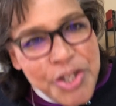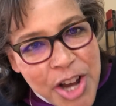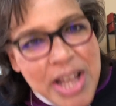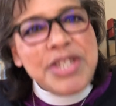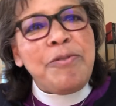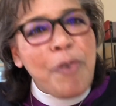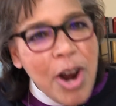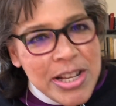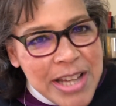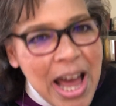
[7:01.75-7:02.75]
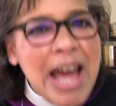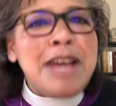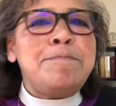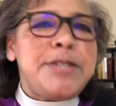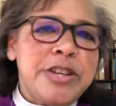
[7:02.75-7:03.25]
just for a
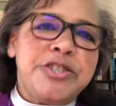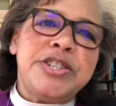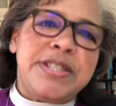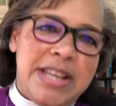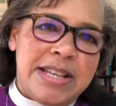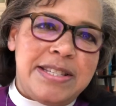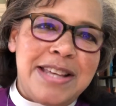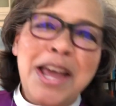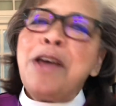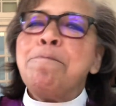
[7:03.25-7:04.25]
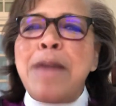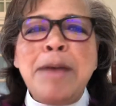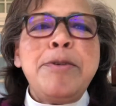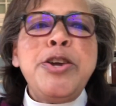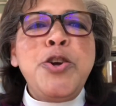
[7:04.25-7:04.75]
time such as this.
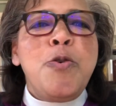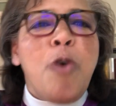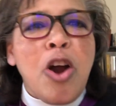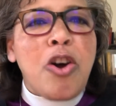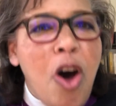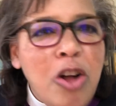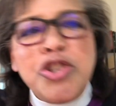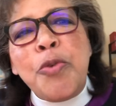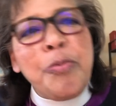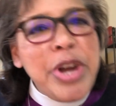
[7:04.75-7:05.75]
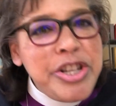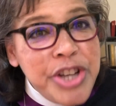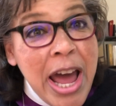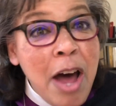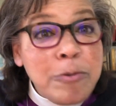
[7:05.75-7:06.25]
Maybe you are called to reach
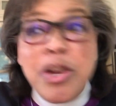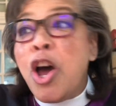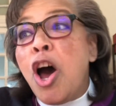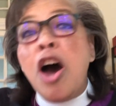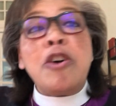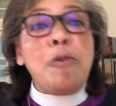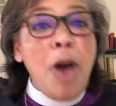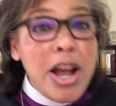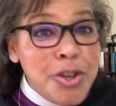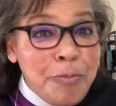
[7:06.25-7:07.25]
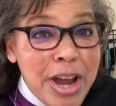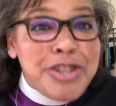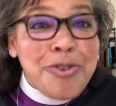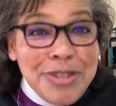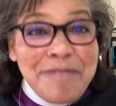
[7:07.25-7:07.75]
out across a
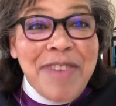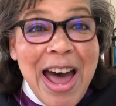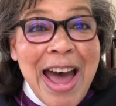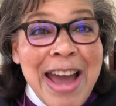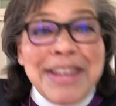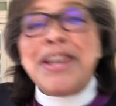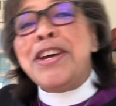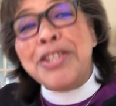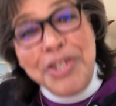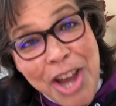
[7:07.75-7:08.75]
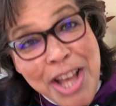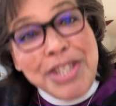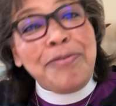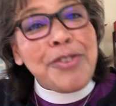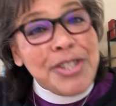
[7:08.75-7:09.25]
racial divide
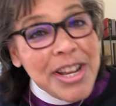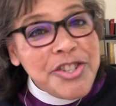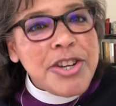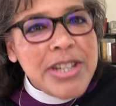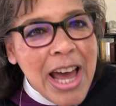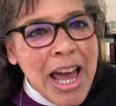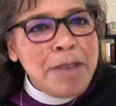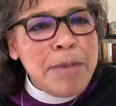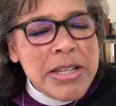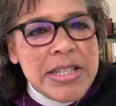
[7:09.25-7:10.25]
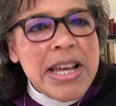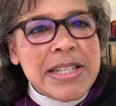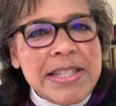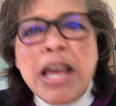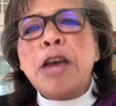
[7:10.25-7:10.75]
just for such a time as
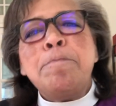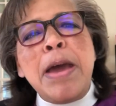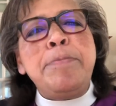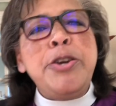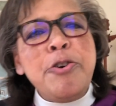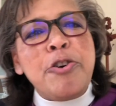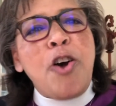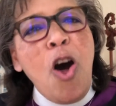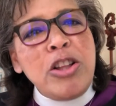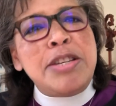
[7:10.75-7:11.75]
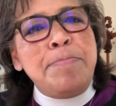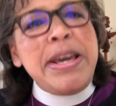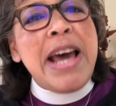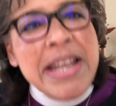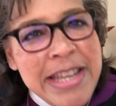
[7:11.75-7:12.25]
this. Maybe you're called to
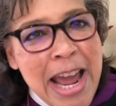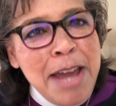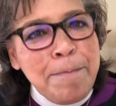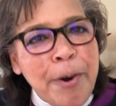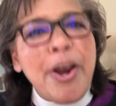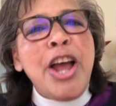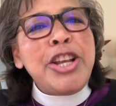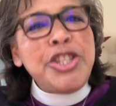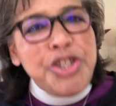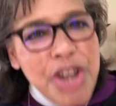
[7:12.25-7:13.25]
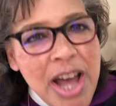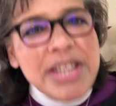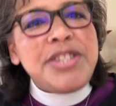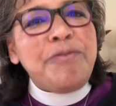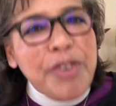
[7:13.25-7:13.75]
be a neighbor
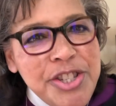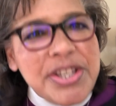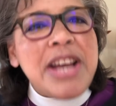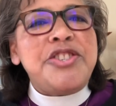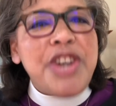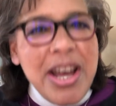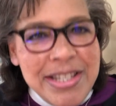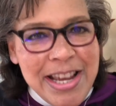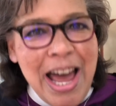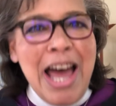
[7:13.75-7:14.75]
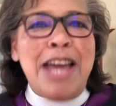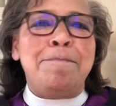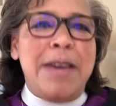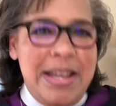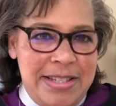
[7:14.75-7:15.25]
just for such a time
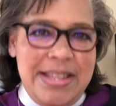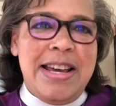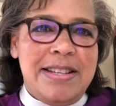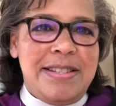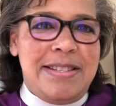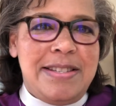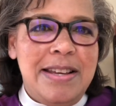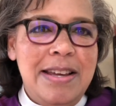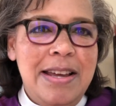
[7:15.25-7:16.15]
as this.